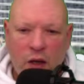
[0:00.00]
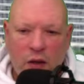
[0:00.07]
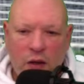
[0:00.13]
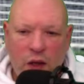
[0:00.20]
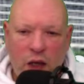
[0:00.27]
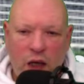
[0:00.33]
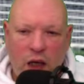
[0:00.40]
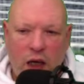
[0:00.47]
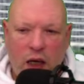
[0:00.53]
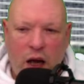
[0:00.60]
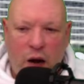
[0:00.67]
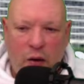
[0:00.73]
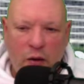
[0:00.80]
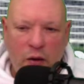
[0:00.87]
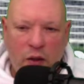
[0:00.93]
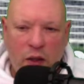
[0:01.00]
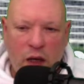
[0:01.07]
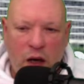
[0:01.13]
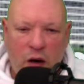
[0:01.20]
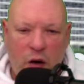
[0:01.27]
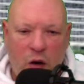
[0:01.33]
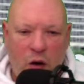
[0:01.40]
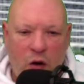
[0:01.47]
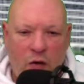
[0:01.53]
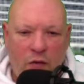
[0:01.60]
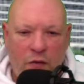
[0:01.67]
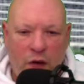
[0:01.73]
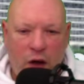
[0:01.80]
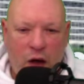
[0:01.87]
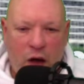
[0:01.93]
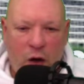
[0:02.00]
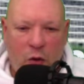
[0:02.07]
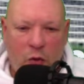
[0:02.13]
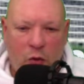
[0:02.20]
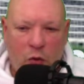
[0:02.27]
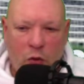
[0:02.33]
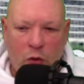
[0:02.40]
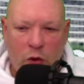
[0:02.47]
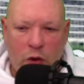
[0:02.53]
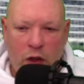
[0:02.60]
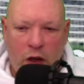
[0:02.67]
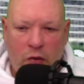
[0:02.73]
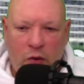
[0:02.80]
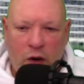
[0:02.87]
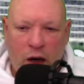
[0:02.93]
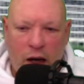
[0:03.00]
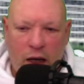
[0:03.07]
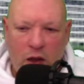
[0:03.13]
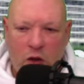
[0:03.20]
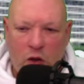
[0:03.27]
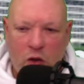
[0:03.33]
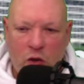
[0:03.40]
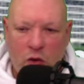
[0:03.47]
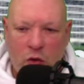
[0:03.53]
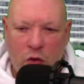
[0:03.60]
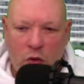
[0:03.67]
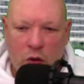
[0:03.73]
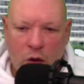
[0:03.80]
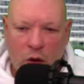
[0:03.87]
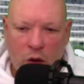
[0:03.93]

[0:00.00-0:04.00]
the current set of rules that relate to